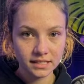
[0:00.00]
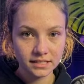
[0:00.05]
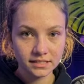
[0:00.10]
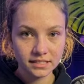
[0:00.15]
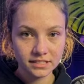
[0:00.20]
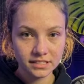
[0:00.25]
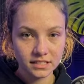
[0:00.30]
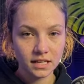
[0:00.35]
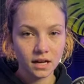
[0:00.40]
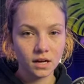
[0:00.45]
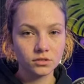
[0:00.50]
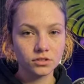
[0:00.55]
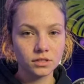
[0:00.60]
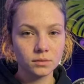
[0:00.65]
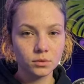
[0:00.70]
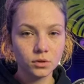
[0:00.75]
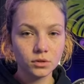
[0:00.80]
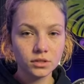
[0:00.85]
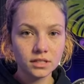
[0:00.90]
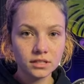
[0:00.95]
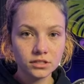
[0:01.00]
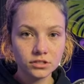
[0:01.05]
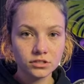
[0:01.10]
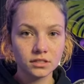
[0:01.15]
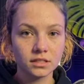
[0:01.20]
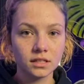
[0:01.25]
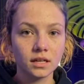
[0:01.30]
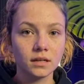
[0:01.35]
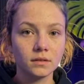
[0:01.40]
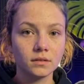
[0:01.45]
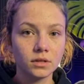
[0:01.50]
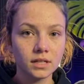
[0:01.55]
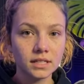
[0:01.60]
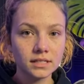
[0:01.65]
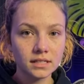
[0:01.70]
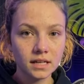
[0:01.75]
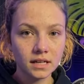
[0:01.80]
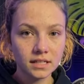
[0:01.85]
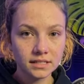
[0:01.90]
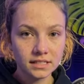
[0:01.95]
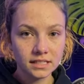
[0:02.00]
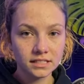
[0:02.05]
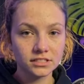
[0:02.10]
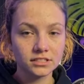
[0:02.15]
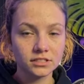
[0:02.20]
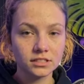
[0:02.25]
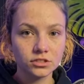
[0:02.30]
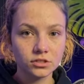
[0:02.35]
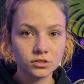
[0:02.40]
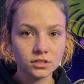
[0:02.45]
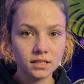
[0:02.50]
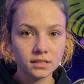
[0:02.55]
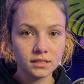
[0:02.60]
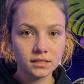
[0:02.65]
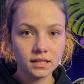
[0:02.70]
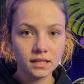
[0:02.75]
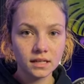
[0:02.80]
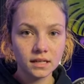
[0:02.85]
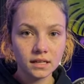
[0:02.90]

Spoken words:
this is how simple it is. You have great analytics that you can,